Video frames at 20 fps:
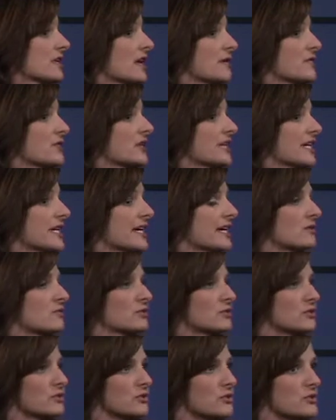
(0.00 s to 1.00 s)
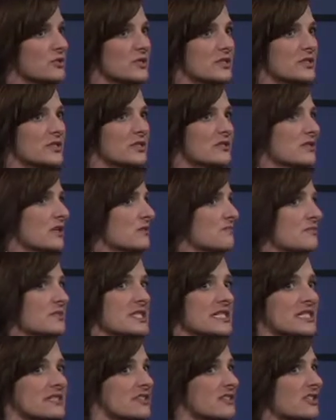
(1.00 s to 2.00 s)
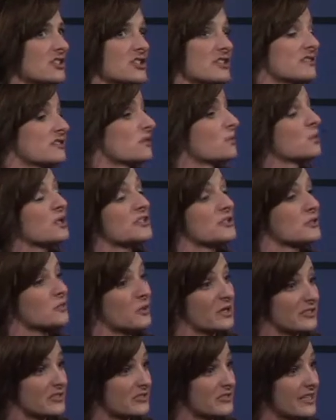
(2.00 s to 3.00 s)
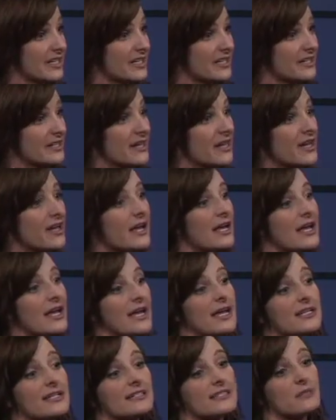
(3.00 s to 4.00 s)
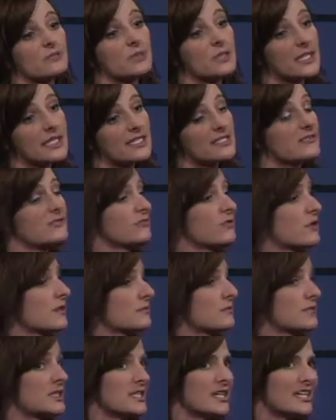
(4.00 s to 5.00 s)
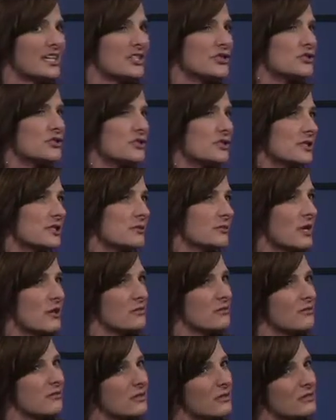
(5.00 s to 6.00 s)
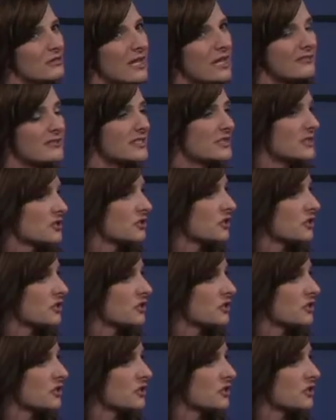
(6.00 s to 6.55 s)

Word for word: Library and we'll do something such as the Winter Wonderland. And it's a place from usually around 11 to